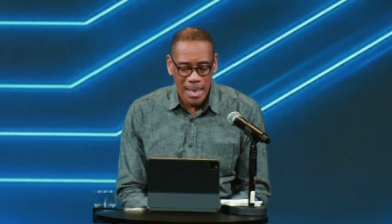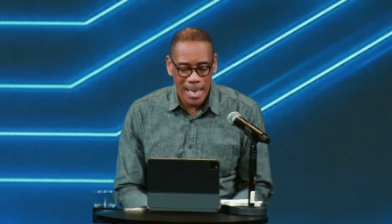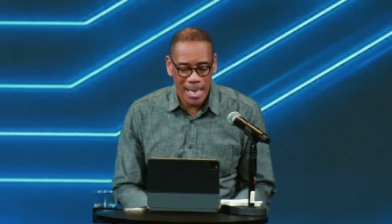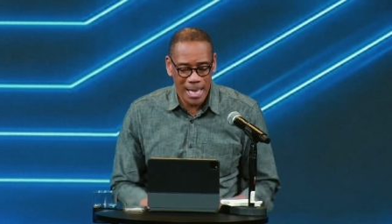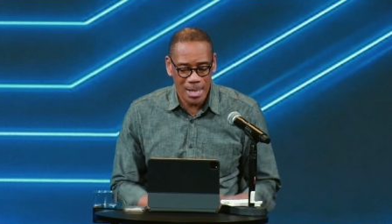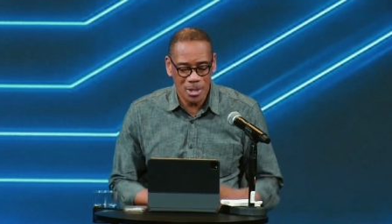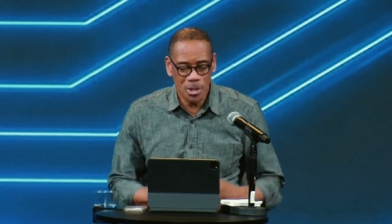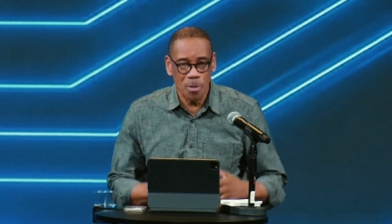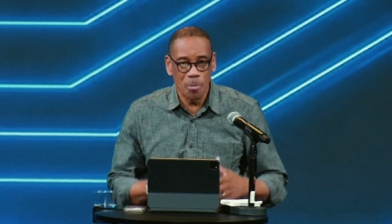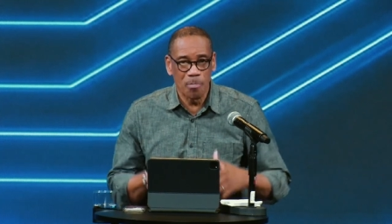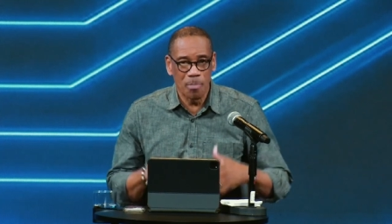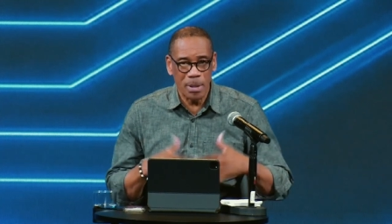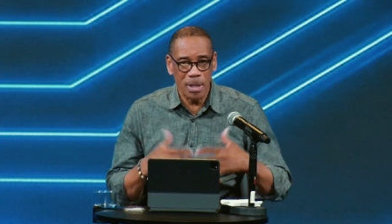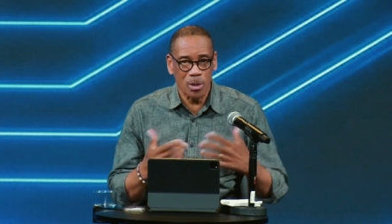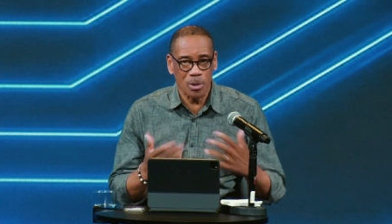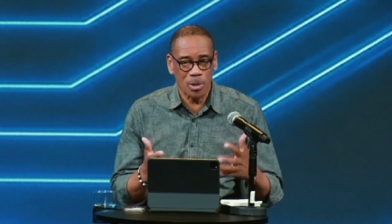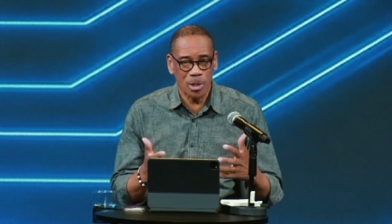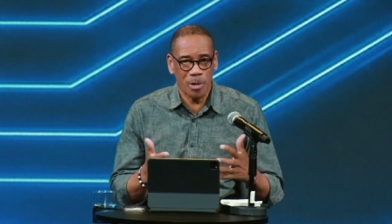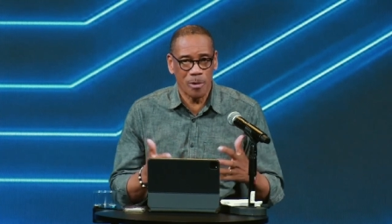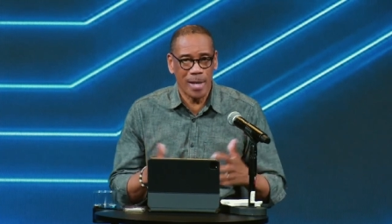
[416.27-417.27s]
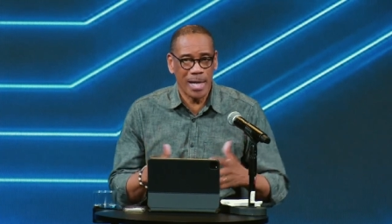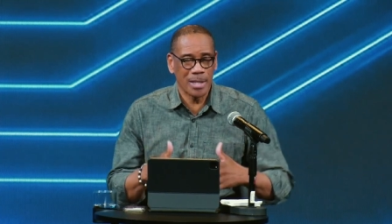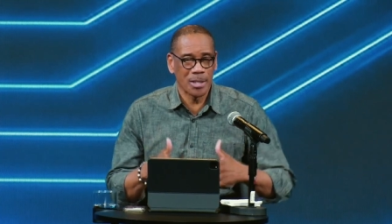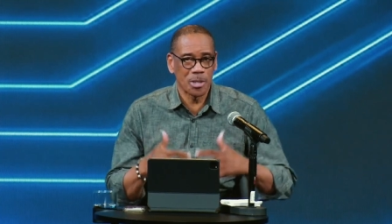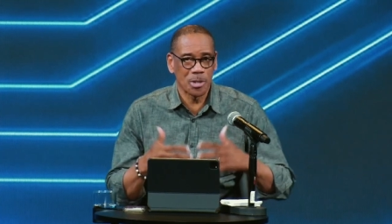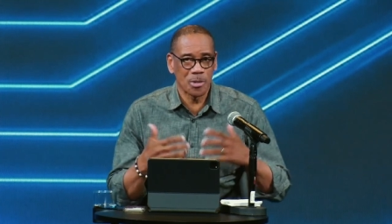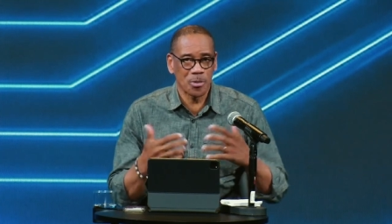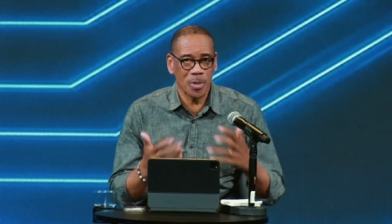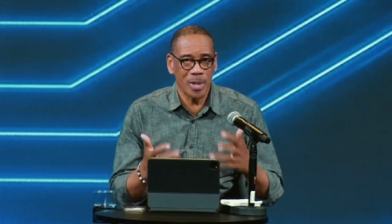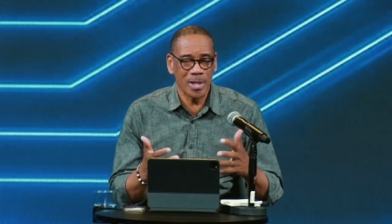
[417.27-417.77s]
and to build her and
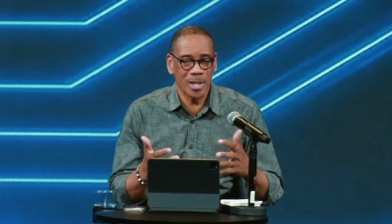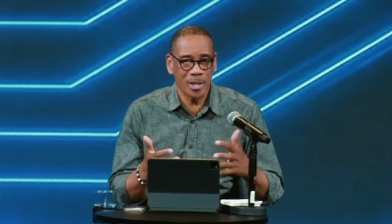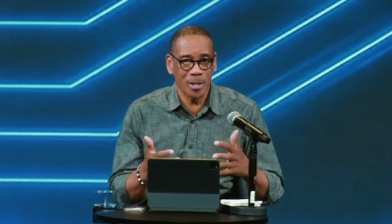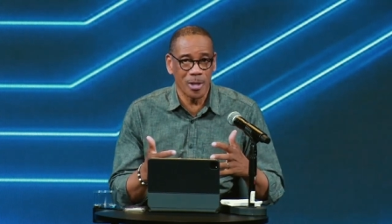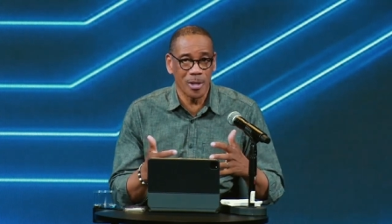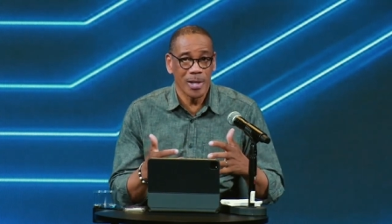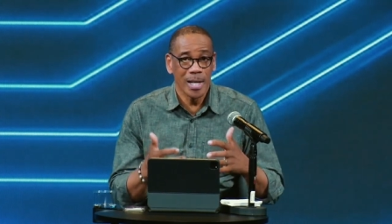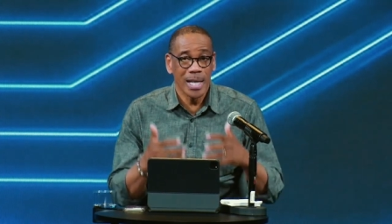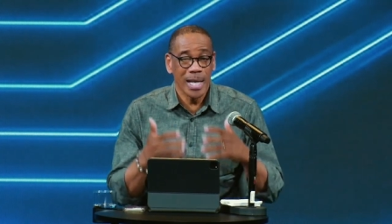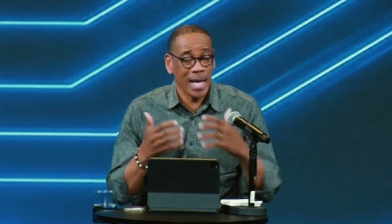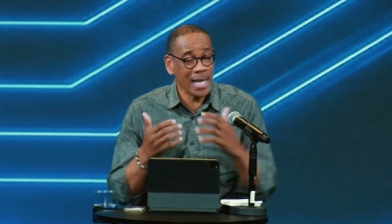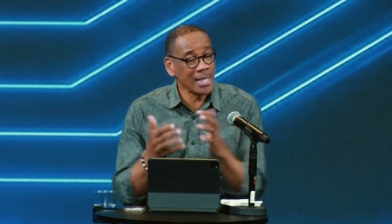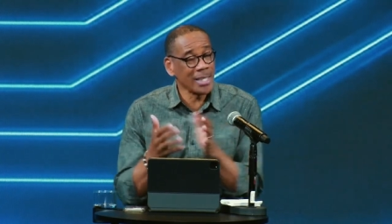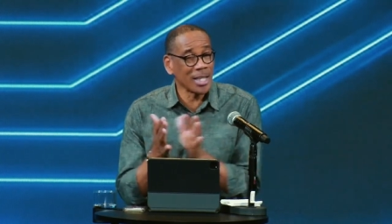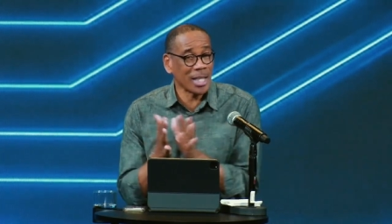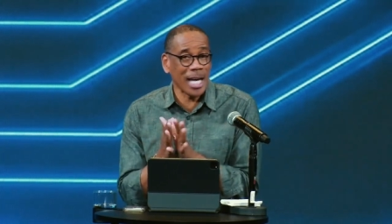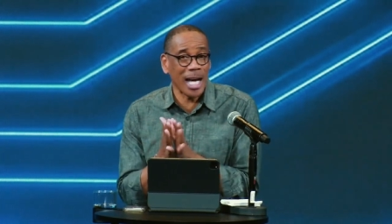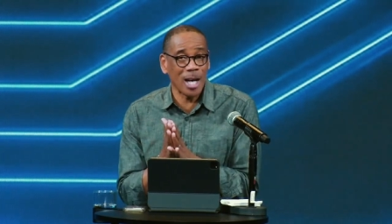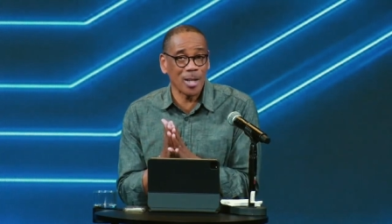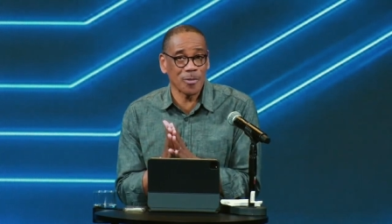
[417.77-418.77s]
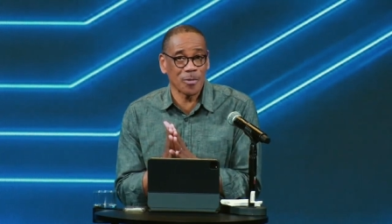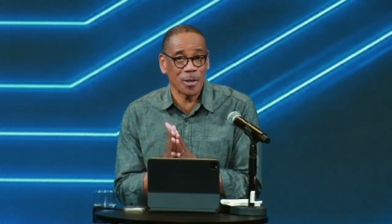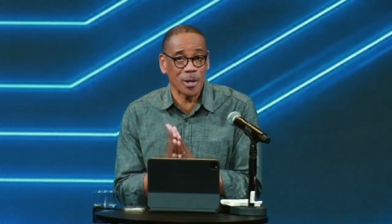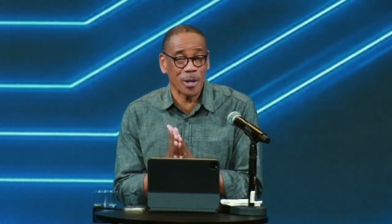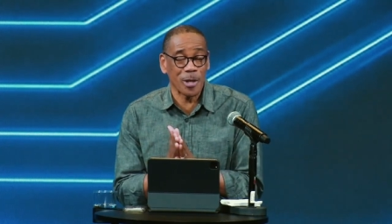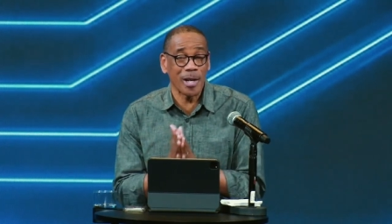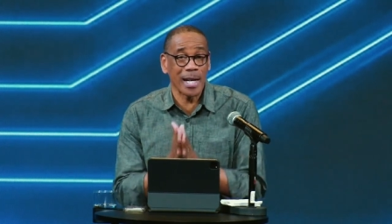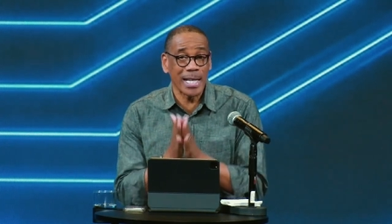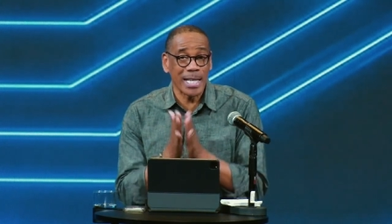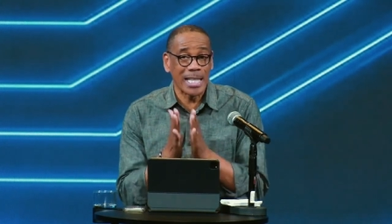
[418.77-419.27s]
to strengthen her and look out for
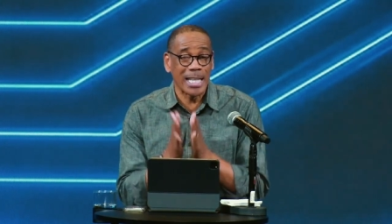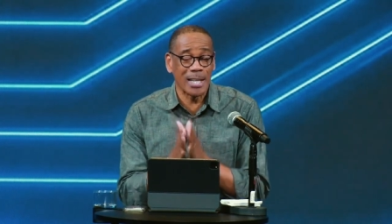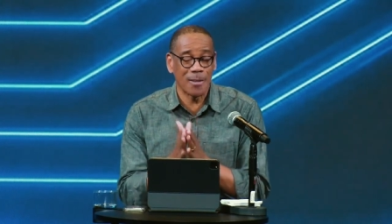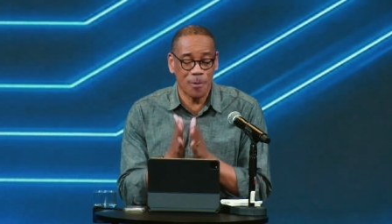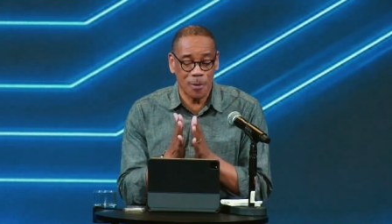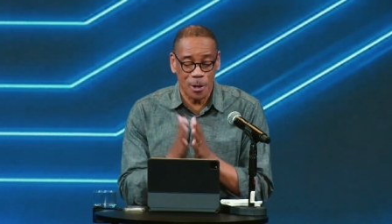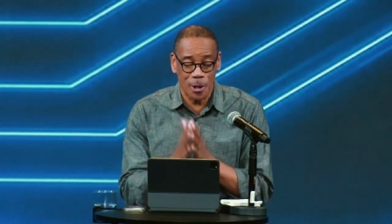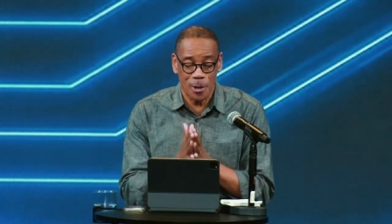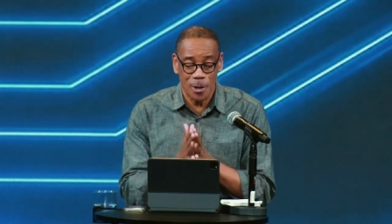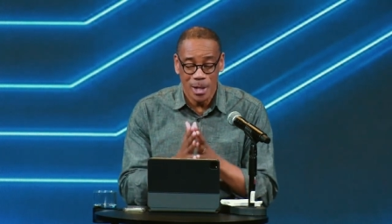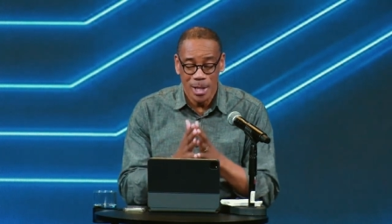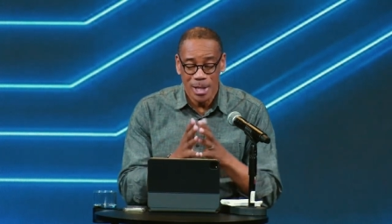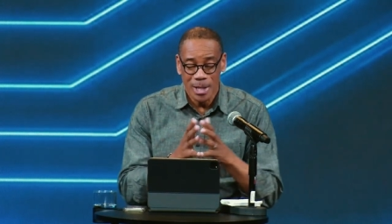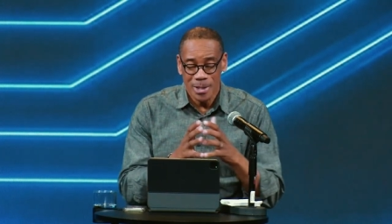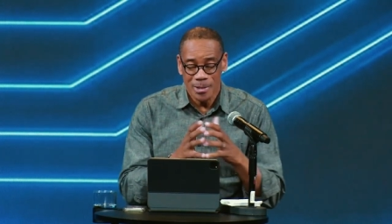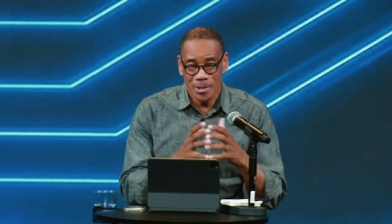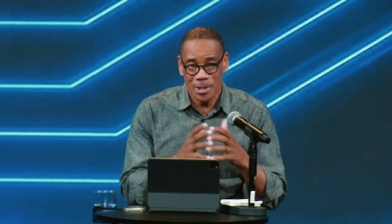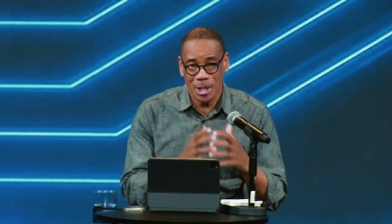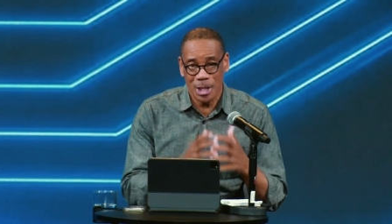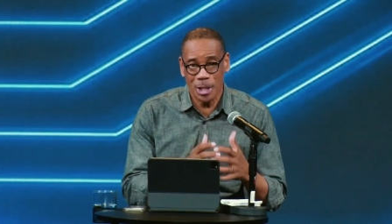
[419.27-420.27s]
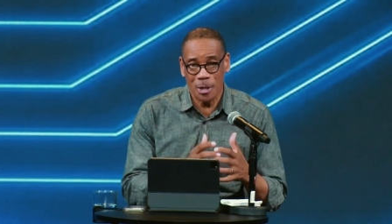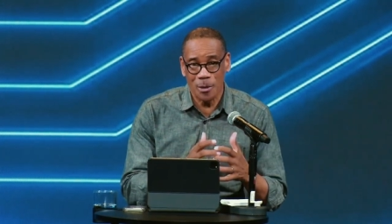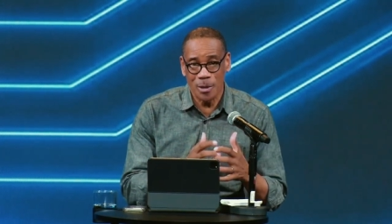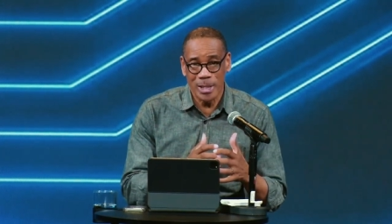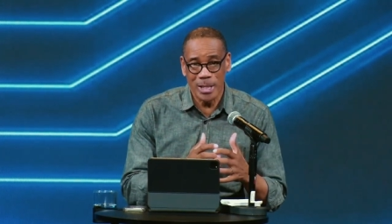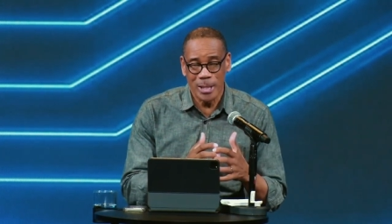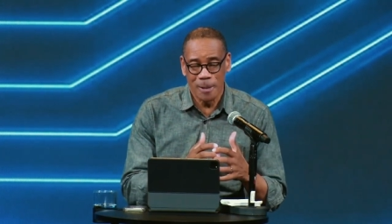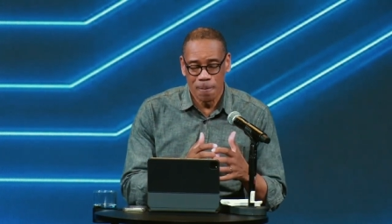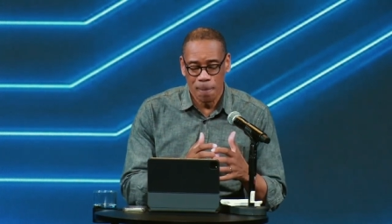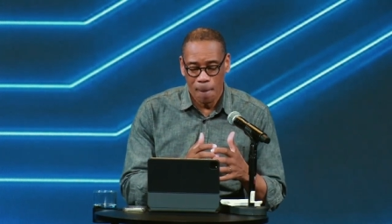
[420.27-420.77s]
her and give her
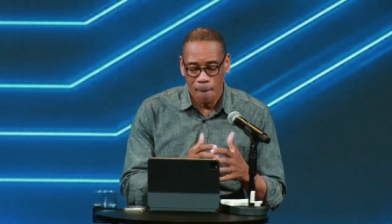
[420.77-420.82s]
security.